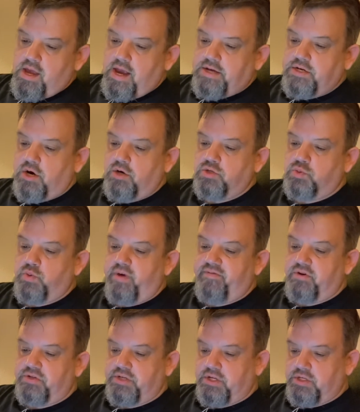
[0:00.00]
He turns
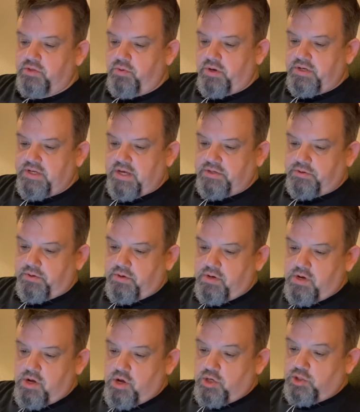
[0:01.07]
rivers into a desert,
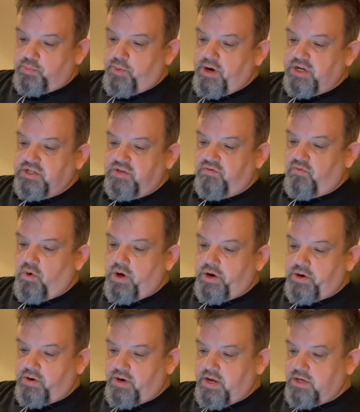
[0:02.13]
springs of
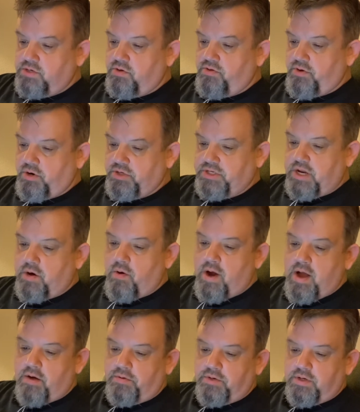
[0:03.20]
water into thirsty
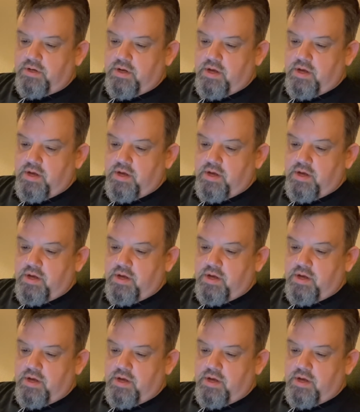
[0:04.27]
ground,